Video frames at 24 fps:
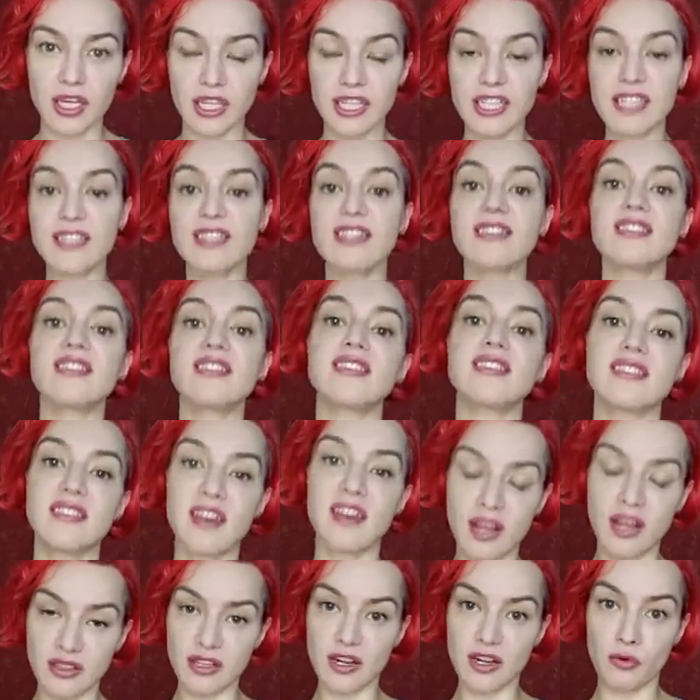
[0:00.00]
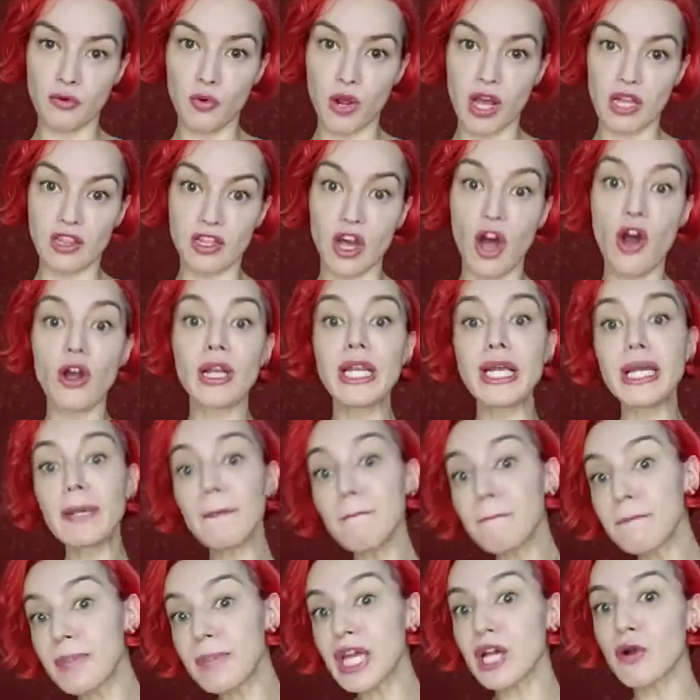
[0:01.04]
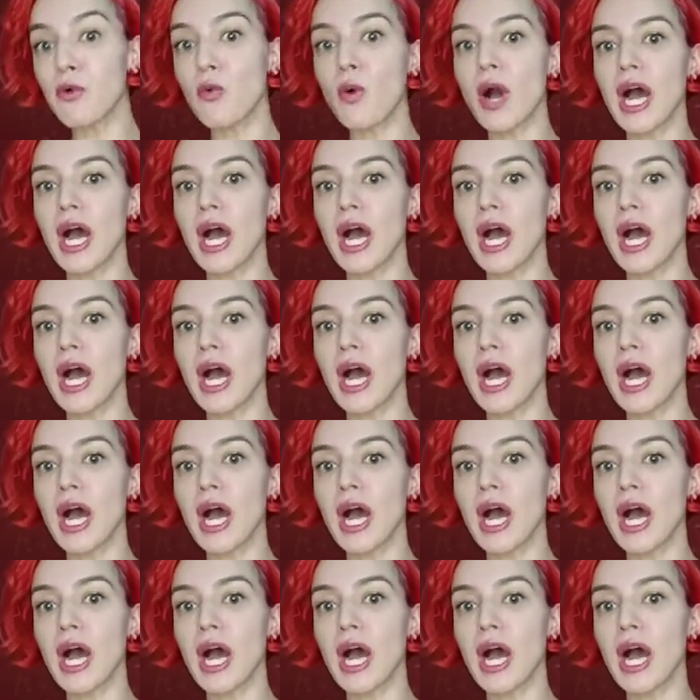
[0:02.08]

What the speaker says: This is the standard one. Olympic